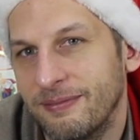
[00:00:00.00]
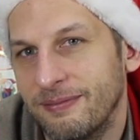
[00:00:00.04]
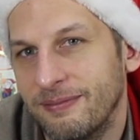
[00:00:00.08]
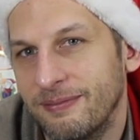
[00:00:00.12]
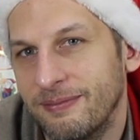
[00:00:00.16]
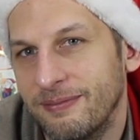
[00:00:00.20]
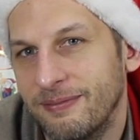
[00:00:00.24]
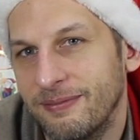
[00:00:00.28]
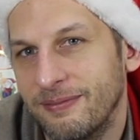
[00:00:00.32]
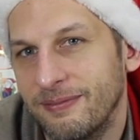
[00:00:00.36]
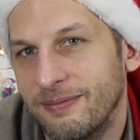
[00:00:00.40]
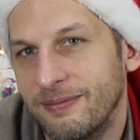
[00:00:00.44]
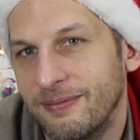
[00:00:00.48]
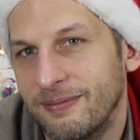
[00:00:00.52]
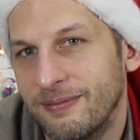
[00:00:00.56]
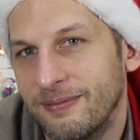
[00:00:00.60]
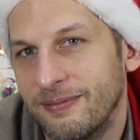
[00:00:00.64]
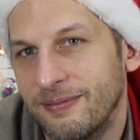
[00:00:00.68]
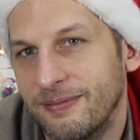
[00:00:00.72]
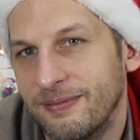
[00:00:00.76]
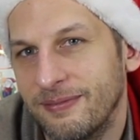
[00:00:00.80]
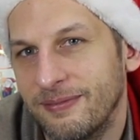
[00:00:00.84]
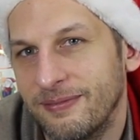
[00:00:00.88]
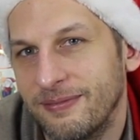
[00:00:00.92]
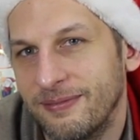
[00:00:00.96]

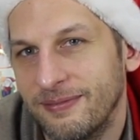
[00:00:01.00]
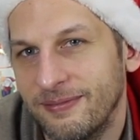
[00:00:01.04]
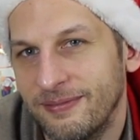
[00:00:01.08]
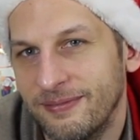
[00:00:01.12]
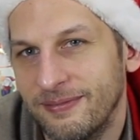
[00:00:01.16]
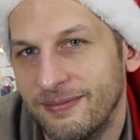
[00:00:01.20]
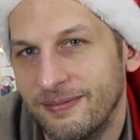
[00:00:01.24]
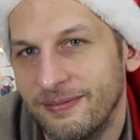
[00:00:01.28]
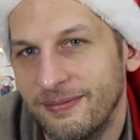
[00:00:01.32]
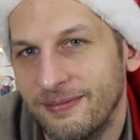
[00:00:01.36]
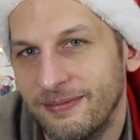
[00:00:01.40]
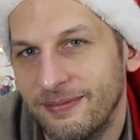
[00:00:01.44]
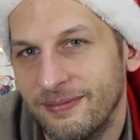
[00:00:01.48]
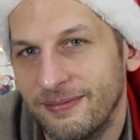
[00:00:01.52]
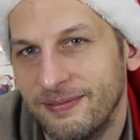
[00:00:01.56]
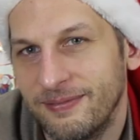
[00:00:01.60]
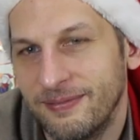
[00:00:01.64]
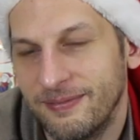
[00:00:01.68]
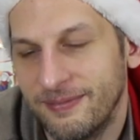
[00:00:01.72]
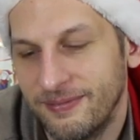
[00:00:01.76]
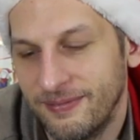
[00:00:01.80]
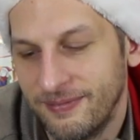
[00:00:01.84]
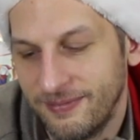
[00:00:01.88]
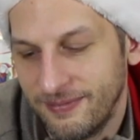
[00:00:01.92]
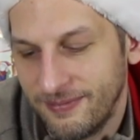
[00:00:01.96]

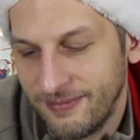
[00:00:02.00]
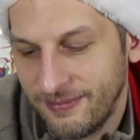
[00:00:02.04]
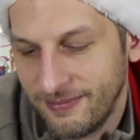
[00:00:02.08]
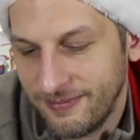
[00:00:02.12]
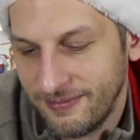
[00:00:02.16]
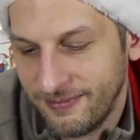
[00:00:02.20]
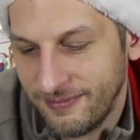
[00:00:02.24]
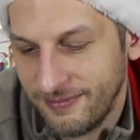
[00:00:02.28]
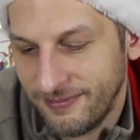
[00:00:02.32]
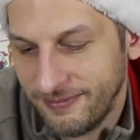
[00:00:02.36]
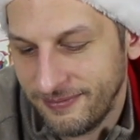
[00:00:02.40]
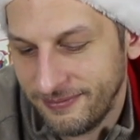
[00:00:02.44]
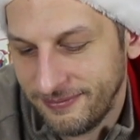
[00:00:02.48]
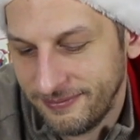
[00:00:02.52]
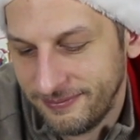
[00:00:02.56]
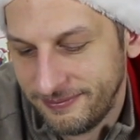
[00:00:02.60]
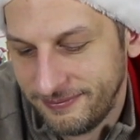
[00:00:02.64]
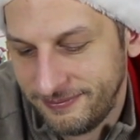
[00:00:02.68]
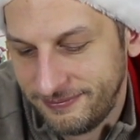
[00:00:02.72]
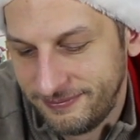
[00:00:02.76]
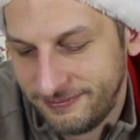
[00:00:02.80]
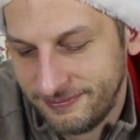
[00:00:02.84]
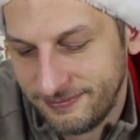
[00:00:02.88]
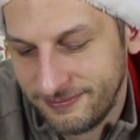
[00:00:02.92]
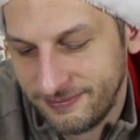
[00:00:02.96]

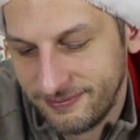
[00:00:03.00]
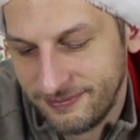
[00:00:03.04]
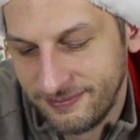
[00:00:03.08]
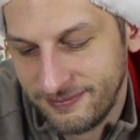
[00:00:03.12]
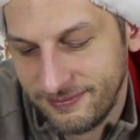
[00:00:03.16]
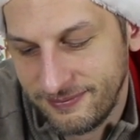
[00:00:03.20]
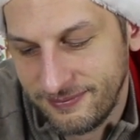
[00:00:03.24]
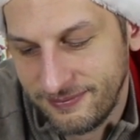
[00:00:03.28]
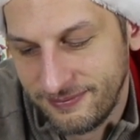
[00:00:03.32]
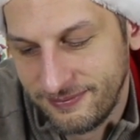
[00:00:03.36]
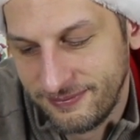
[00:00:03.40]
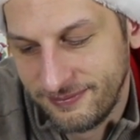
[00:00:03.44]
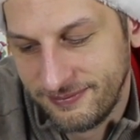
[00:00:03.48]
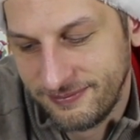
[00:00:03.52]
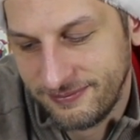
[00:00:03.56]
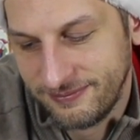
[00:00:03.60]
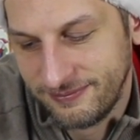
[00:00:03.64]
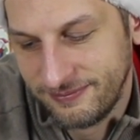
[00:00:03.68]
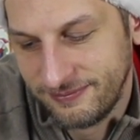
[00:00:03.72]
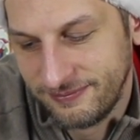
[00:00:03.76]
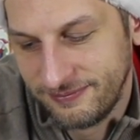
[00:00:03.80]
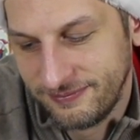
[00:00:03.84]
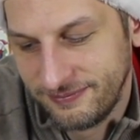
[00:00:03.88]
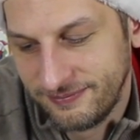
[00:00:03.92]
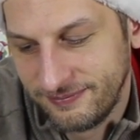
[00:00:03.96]

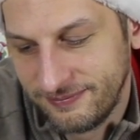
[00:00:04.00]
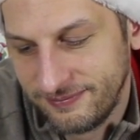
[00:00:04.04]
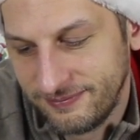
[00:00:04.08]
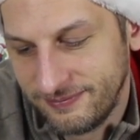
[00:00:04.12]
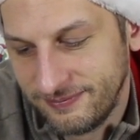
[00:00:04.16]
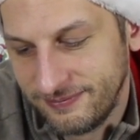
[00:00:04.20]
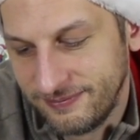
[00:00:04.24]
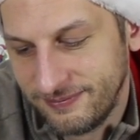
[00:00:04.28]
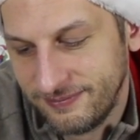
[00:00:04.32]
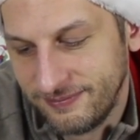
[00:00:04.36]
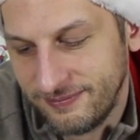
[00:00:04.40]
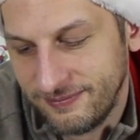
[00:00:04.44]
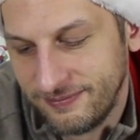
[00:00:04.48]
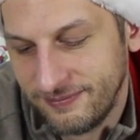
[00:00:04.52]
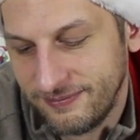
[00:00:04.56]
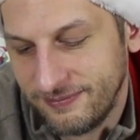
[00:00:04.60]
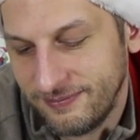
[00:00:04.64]
No words are spoken by the person on screen.